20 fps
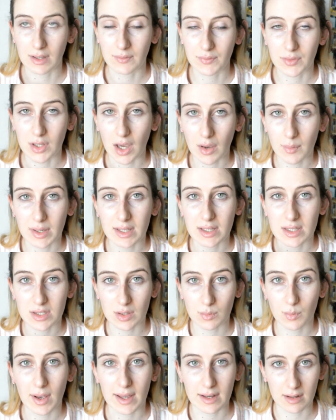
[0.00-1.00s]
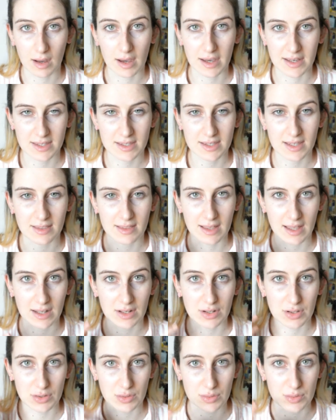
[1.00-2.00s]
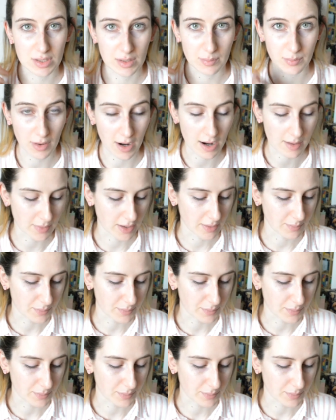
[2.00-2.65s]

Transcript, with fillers: If you're going somewhere nice, then use a primer.